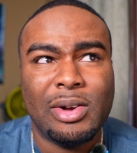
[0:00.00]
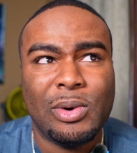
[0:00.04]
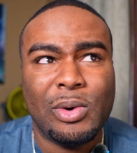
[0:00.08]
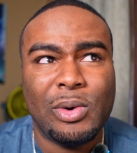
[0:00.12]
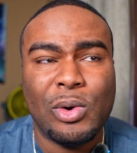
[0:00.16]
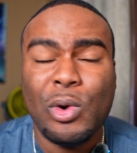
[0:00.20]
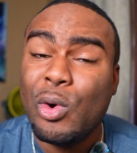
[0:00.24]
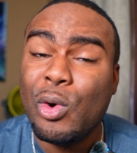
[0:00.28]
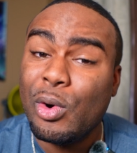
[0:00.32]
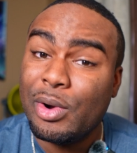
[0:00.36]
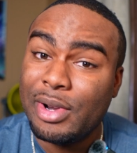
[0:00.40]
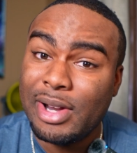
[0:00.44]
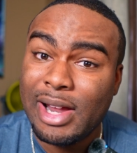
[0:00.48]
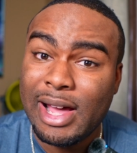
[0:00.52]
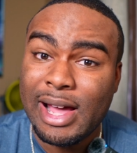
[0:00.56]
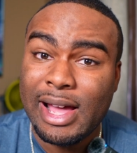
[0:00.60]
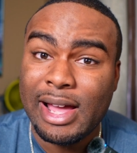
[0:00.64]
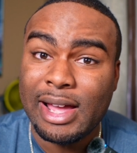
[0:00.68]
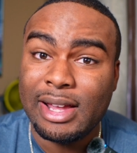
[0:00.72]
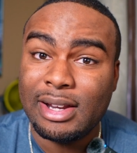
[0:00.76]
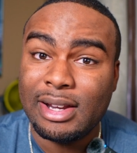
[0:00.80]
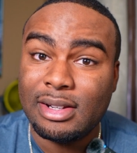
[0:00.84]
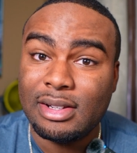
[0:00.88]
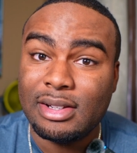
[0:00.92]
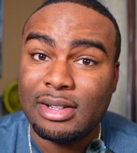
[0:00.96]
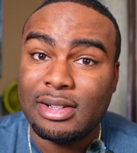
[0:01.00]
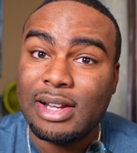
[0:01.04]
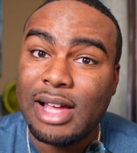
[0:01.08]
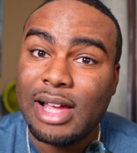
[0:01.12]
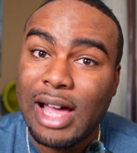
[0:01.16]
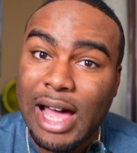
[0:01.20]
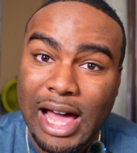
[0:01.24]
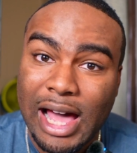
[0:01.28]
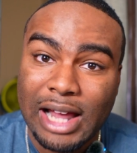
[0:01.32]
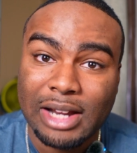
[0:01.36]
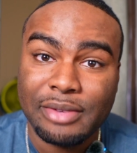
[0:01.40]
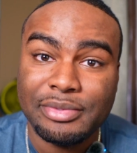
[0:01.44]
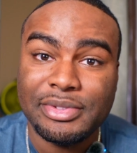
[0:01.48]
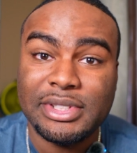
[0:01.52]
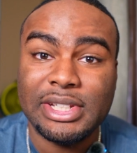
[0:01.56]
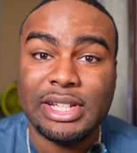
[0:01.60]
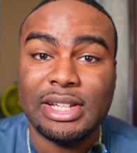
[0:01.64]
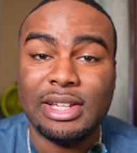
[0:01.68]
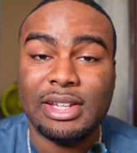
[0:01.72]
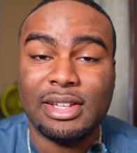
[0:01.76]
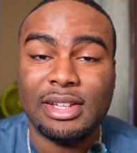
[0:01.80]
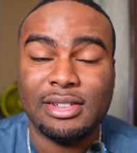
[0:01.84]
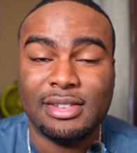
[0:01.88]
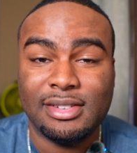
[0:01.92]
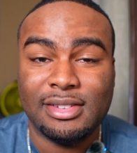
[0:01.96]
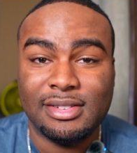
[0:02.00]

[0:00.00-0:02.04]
or 9 out of 10.